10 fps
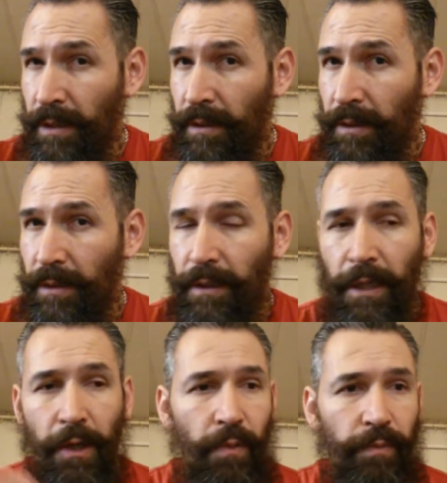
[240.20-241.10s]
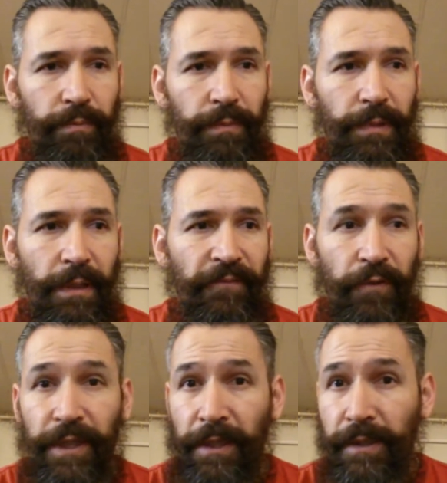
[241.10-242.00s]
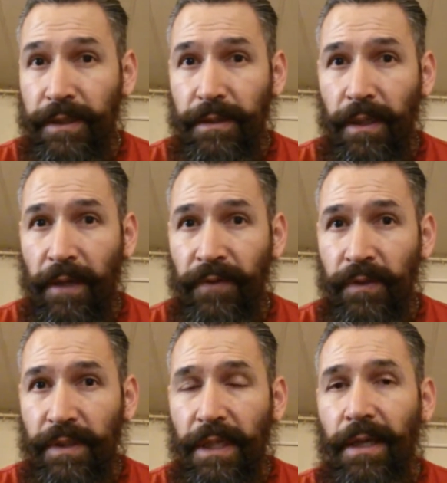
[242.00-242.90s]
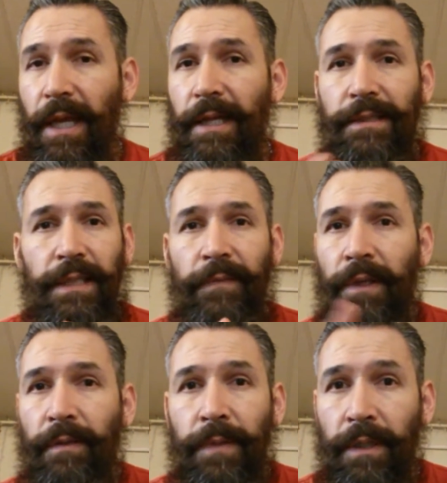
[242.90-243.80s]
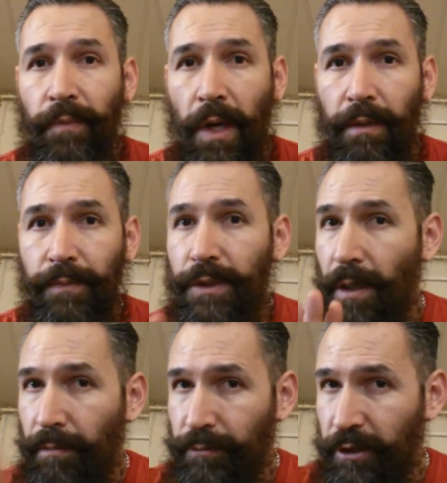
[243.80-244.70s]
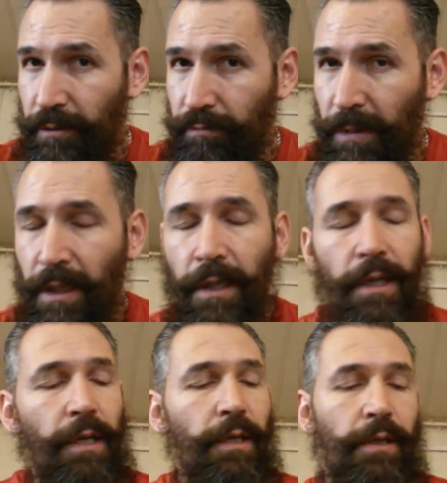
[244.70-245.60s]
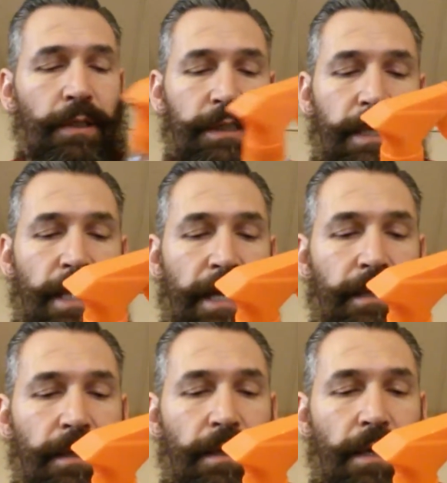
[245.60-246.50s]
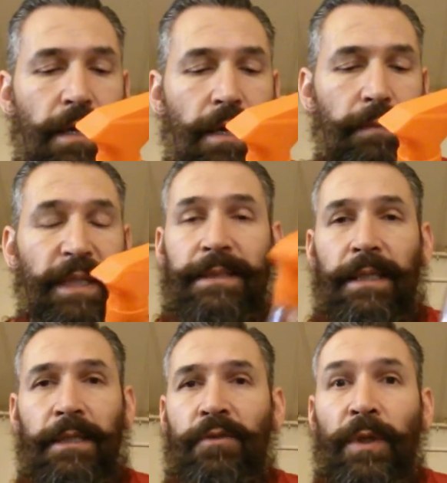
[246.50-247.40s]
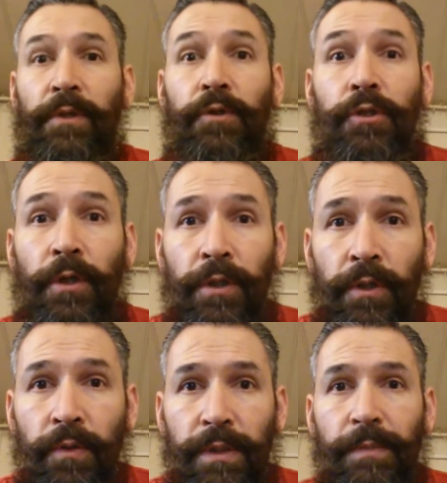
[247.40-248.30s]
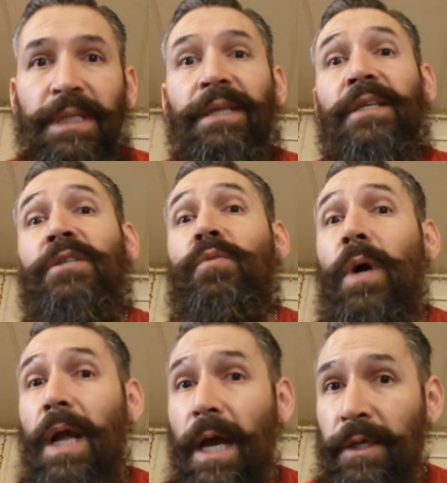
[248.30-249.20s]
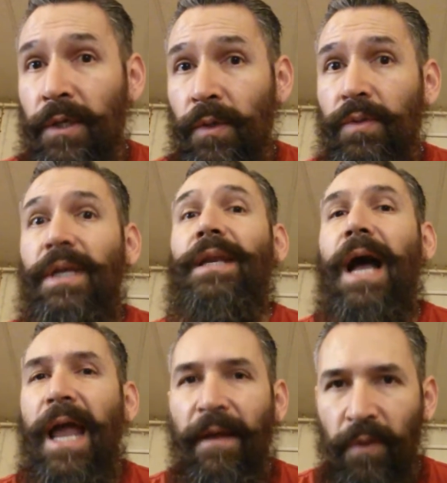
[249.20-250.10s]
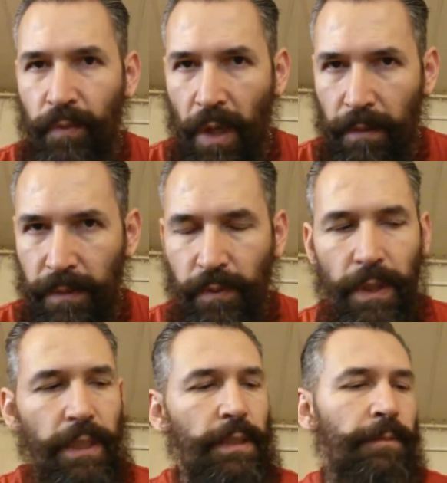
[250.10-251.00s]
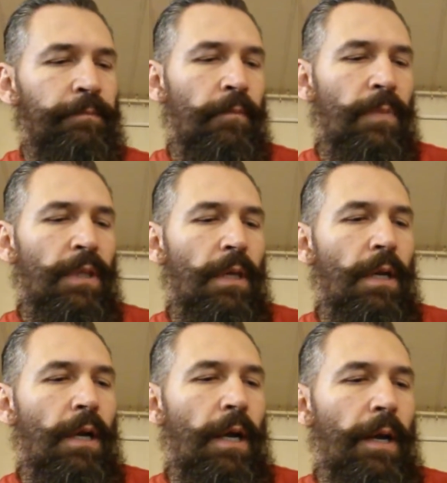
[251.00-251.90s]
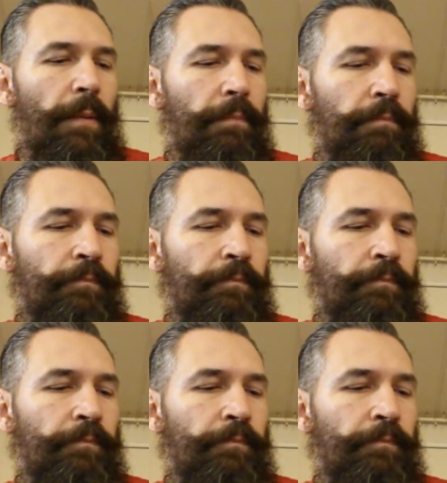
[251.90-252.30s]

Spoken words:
it, you know, for years I've used it, and it's never given me any problems, so just gonna say that. I'm not saying this is what you should use, I'm saying this is what I use, and I have no problems with it. About